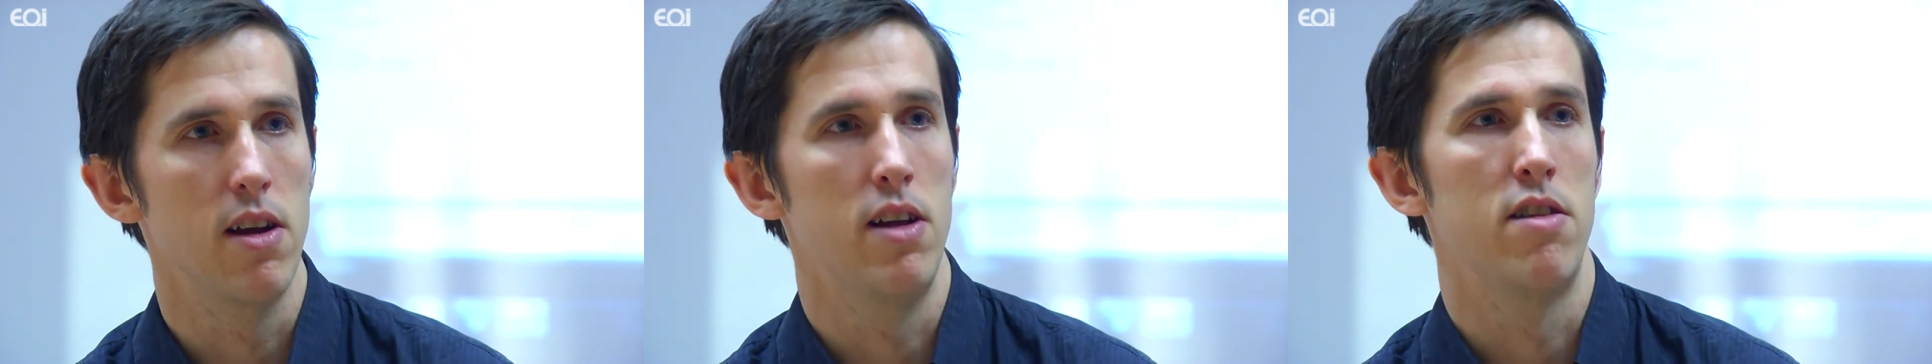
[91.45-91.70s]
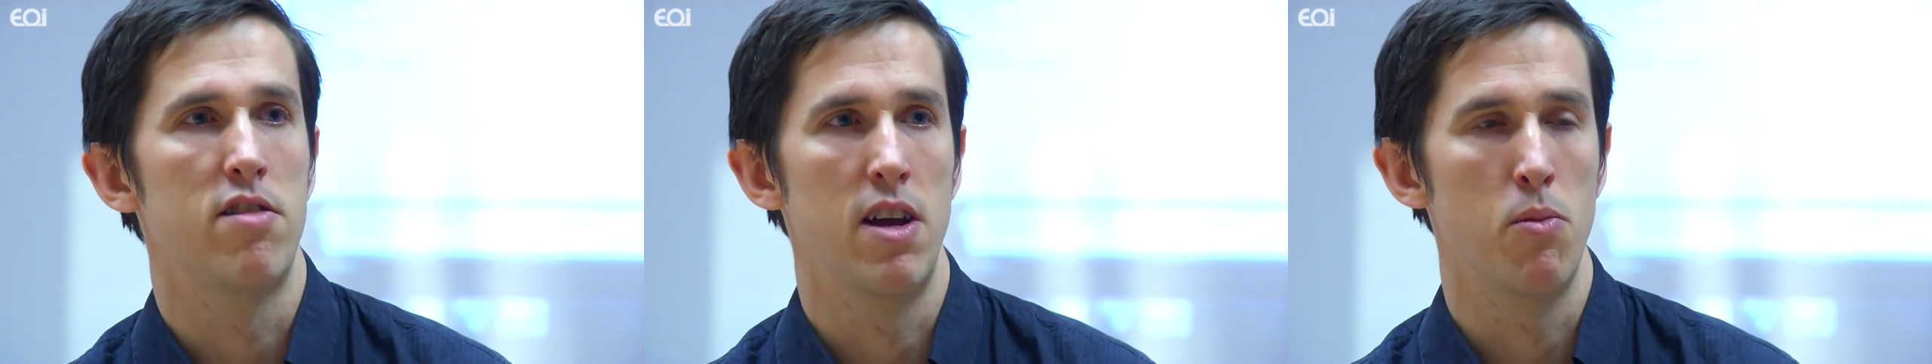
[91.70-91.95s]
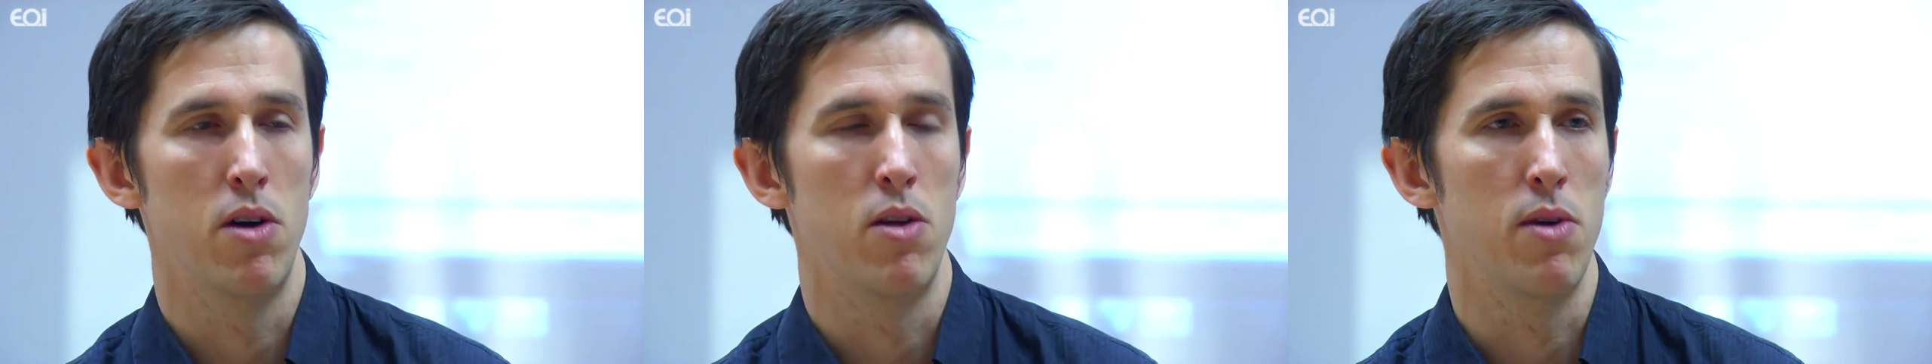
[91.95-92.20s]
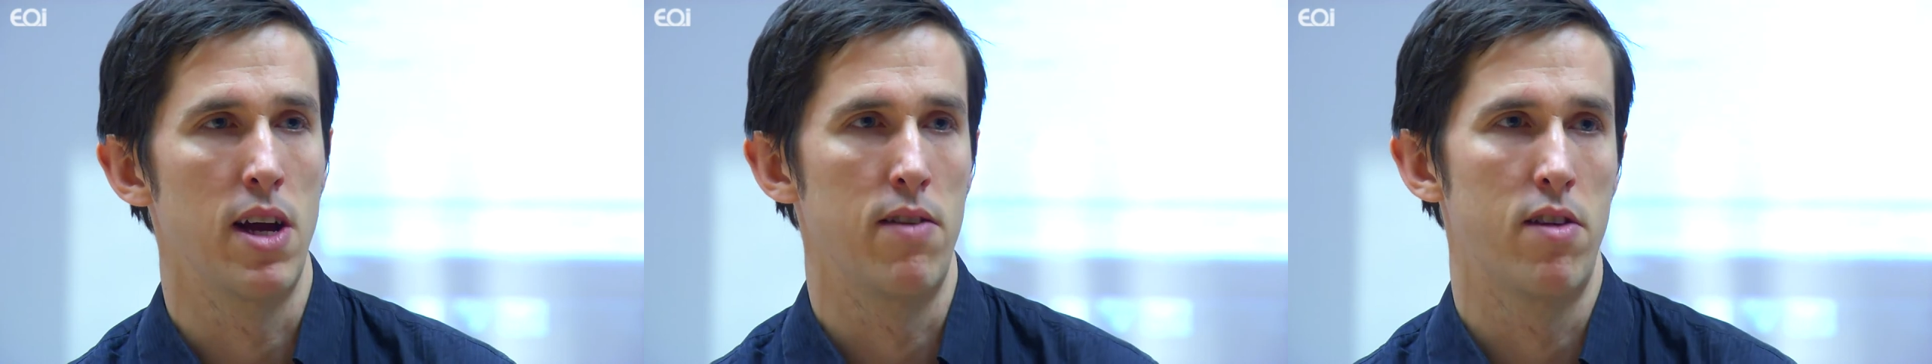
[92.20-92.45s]
in the same way that we
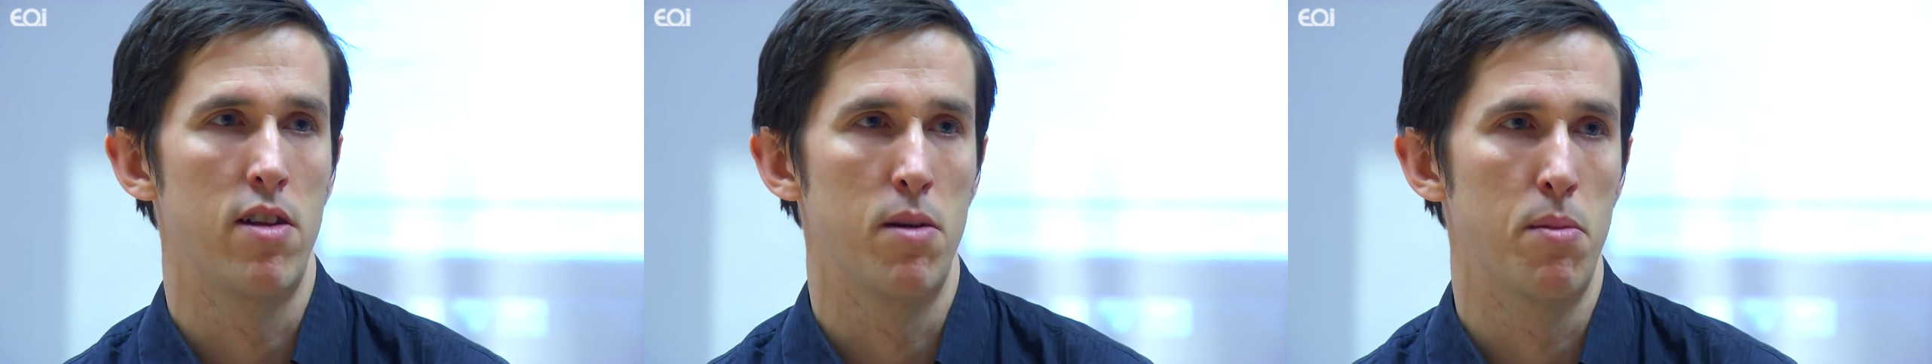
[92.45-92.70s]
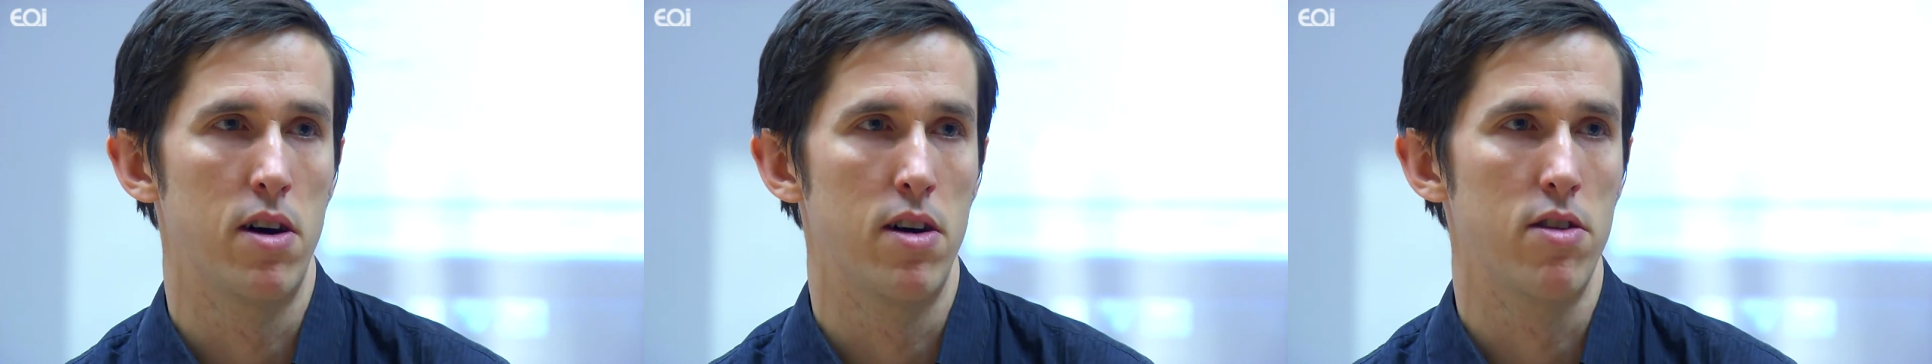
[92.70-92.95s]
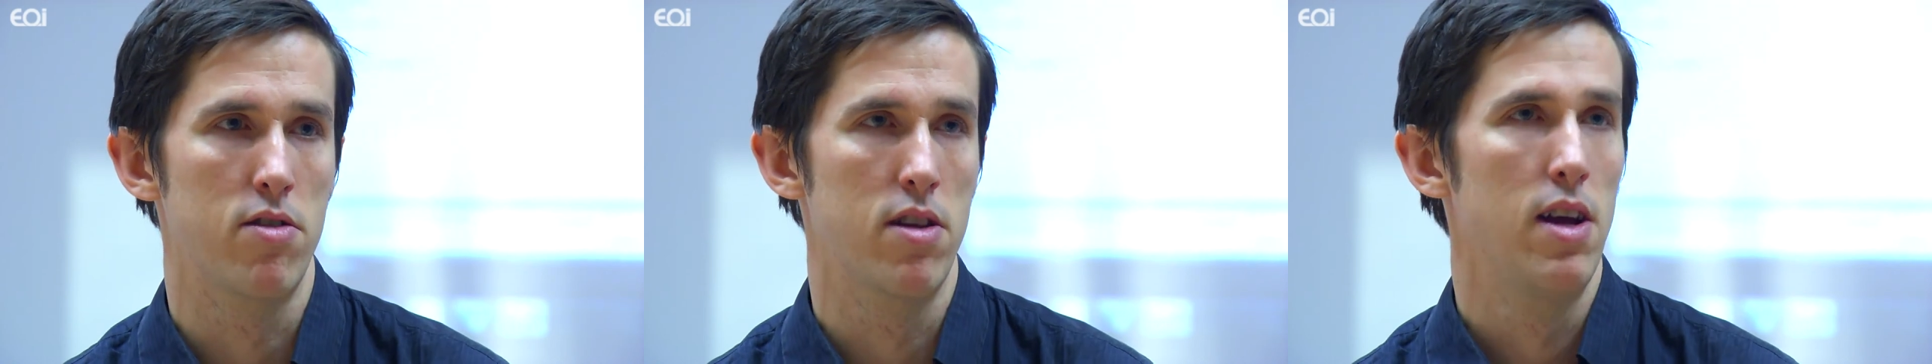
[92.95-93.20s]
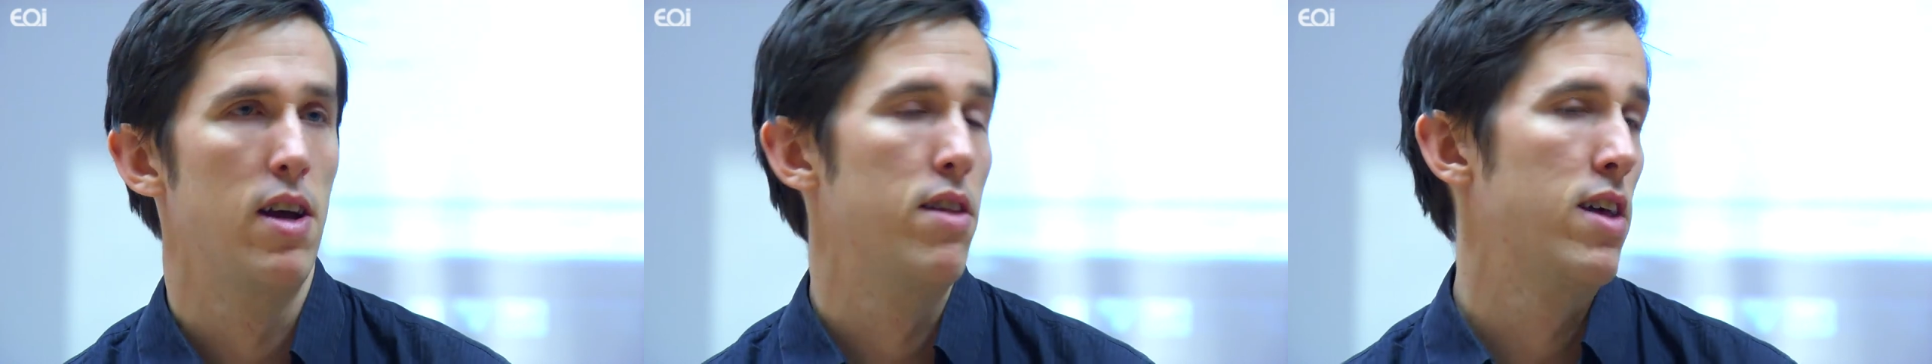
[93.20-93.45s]
have done in the past.
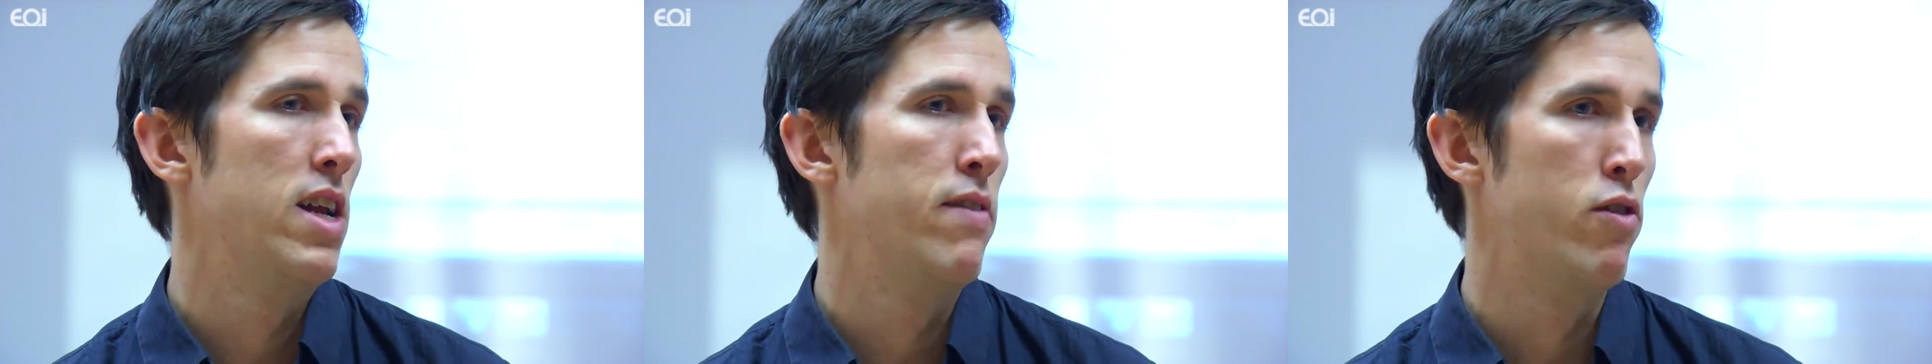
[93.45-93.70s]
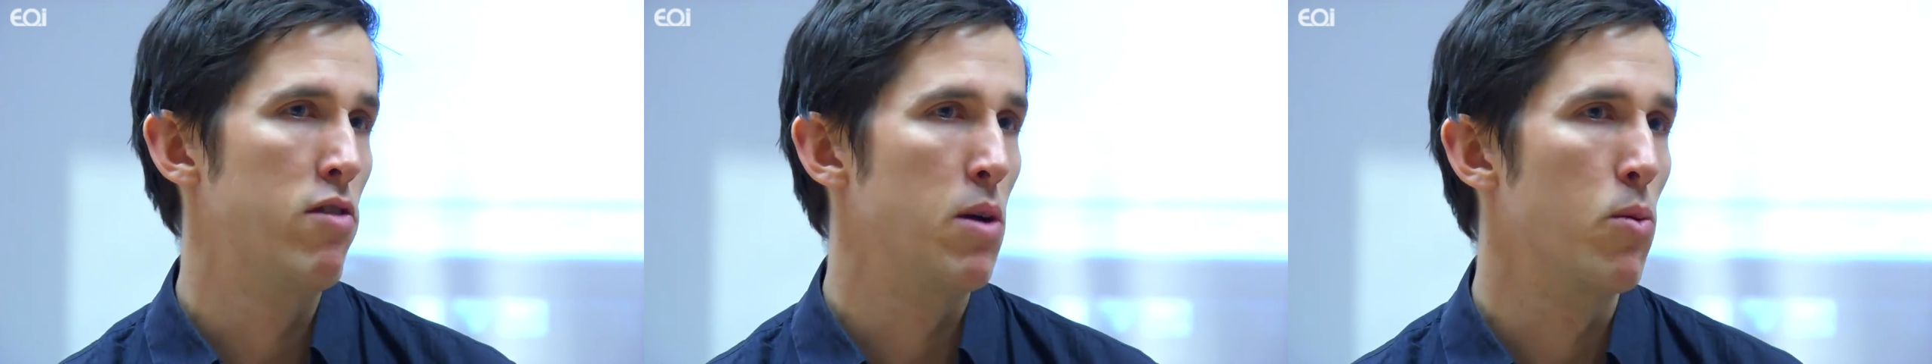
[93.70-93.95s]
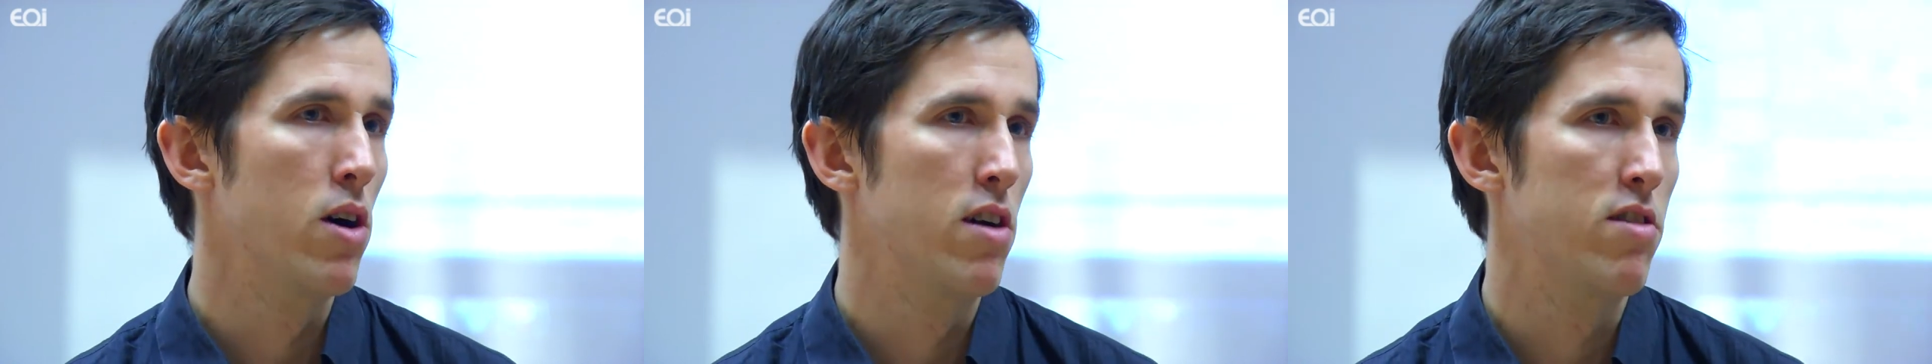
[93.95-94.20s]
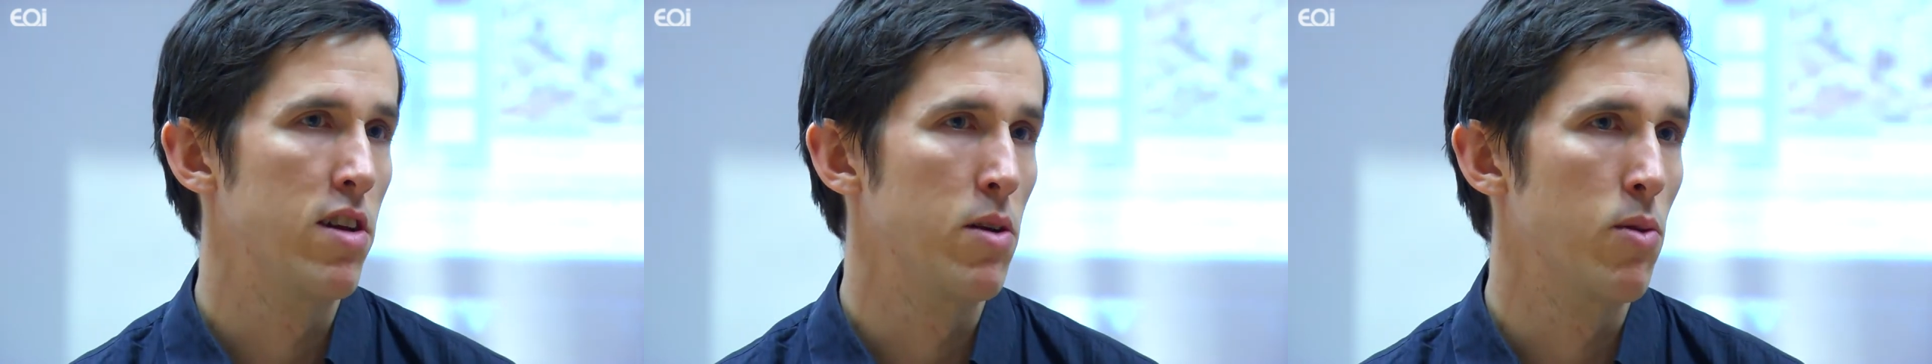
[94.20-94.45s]
That never really worked
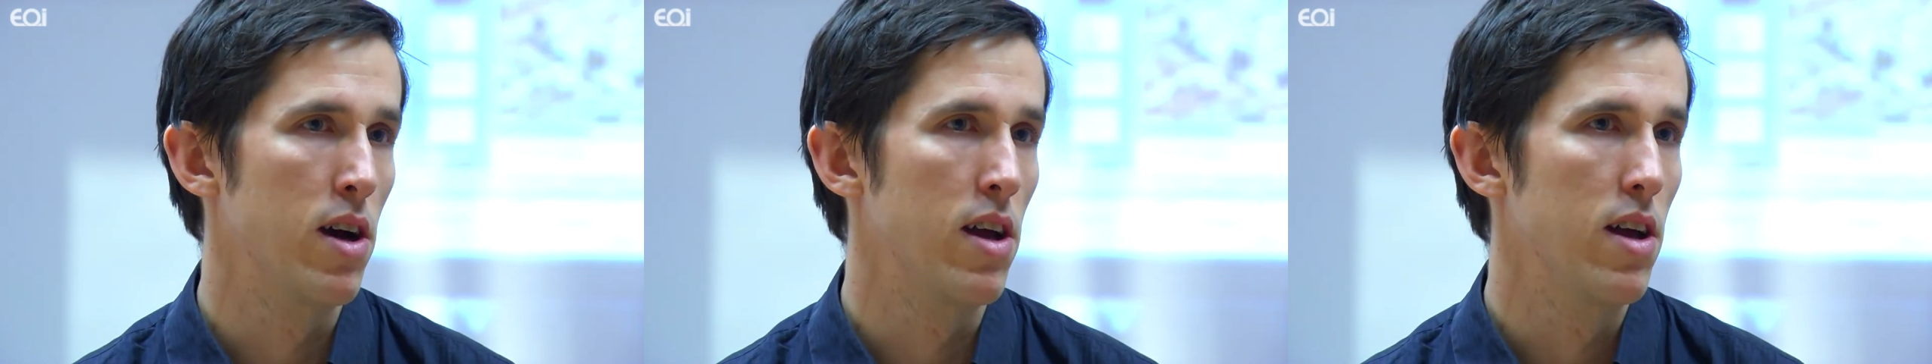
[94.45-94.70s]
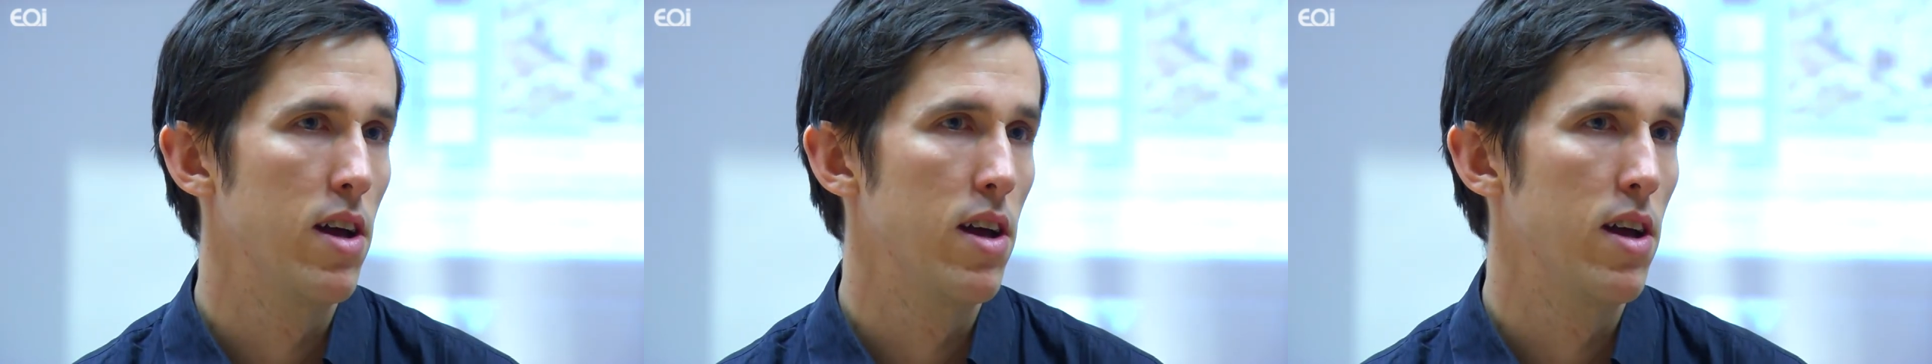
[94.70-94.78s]
anyway.